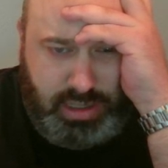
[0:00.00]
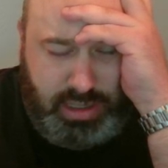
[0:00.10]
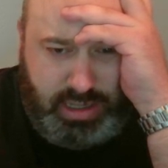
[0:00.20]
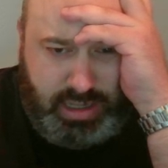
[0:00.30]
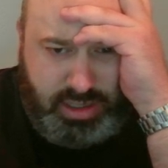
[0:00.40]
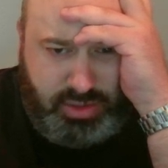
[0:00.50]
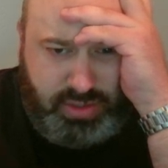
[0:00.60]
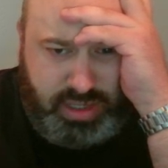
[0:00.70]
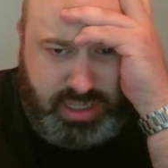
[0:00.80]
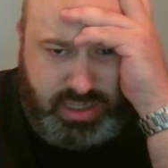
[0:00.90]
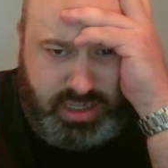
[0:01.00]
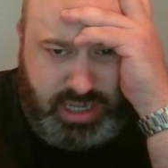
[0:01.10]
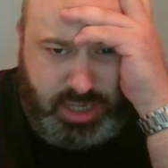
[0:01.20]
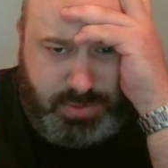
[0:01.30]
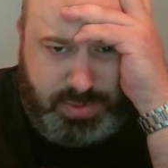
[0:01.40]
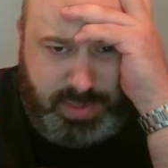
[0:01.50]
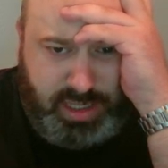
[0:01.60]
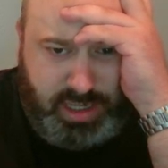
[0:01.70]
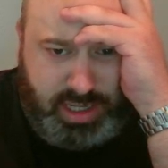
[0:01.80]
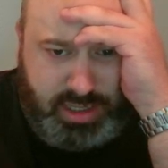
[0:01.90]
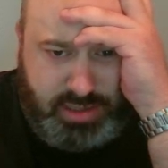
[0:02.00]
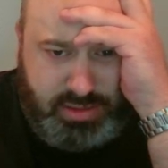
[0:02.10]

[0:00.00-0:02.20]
I don't think it helps me a lot.